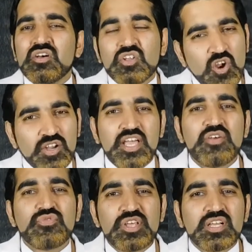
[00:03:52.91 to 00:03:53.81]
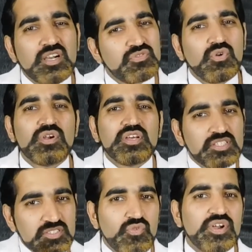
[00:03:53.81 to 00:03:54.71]
Not every cough cold is
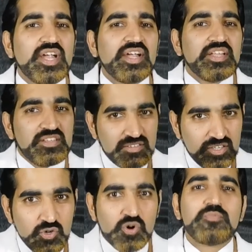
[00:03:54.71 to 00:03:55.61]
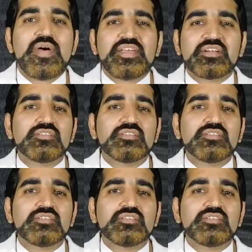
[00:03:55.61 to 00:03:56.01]
COVID-19. Don't panic.